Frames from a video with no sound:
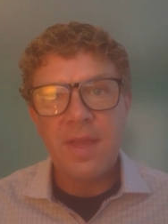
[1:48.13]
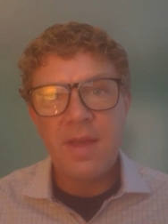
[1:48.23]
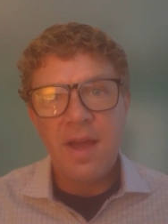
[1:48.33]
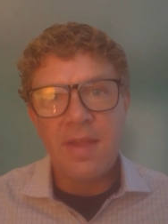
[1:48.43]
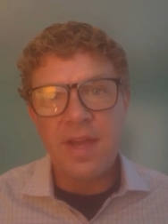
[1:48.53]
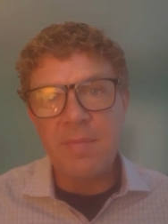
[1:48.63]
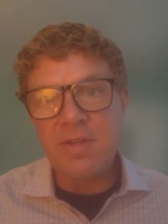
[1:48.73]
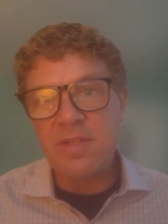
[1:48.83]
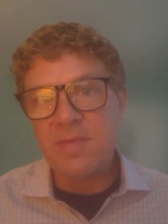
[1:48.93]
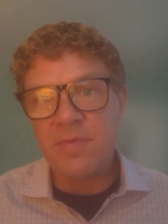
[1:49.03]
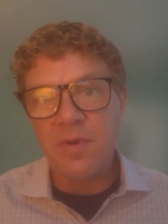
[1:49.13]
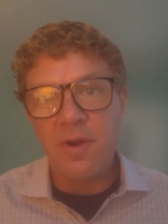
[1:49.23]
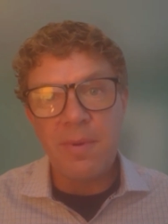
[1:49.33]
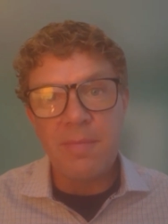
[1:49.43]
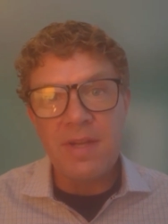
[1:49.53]
I think I mentioned this
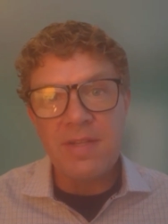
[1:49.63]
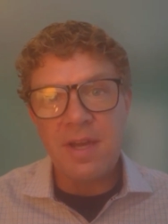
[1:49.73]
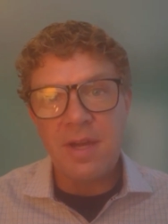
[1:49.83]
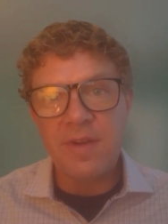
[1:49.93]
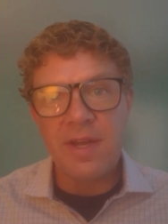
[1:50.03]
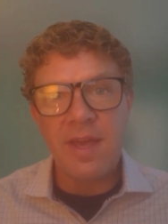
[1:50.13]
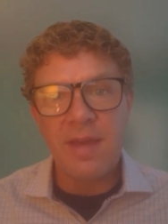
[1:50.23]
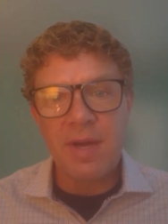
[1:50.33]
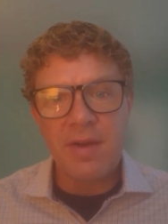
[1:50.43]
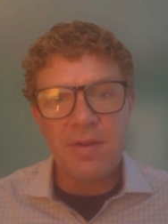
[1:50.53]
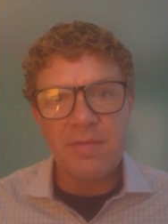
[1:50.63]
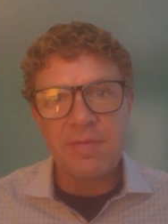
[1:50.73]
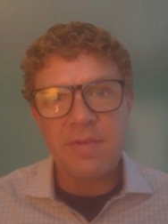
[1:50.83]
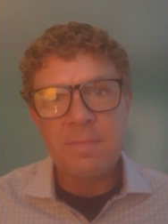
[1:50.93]
before, but myself, I came out of